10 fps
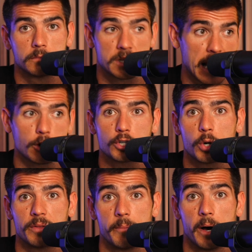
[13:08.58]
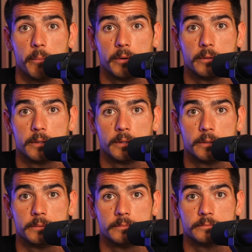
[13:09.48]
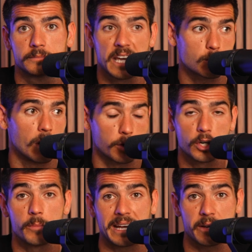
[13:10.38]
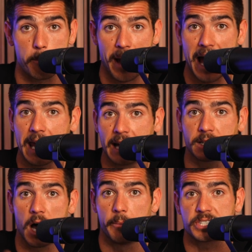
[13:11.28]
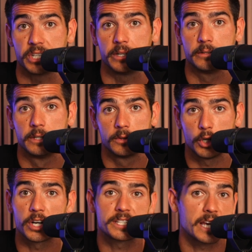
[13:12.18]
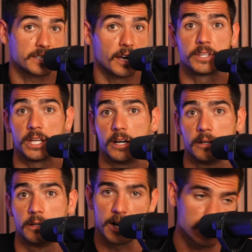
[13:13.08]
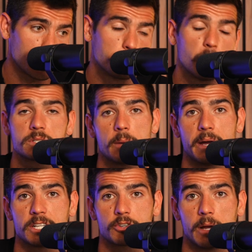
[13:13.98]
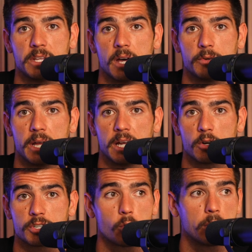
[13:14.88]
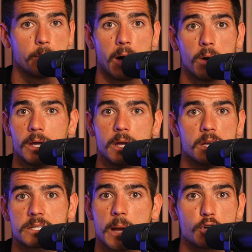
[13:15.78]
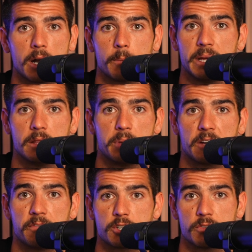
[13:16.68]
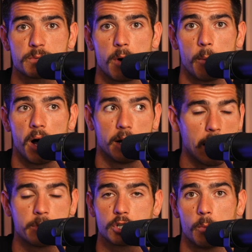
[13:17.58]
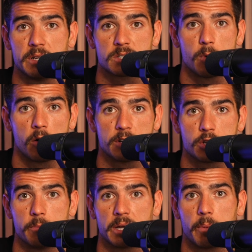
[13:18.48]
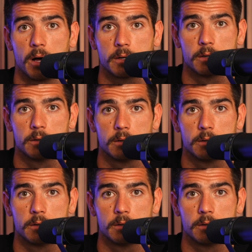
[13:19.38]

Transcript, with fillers: because now you're showing them up. Guess what? They're going to make backhanded comments to you. They're going to say stuff to you. I just made a post on my Instagram the other day in our story about stop trying to be the big fish in the small pond. How about you go be the small fish in the big pond?